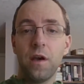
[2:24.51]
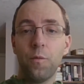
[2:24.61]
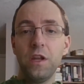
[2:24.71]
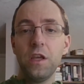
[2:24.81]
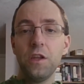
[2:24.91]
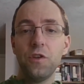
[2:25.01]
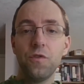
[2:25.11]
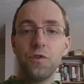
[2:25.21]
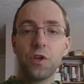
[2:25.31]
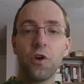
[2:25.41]
We need
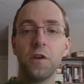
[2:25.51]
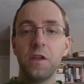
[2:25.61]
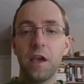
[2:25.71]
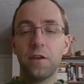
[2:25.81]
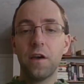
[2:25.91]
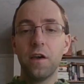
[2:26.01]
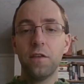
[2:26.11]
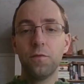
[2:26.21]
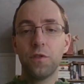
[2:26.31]
you to contact us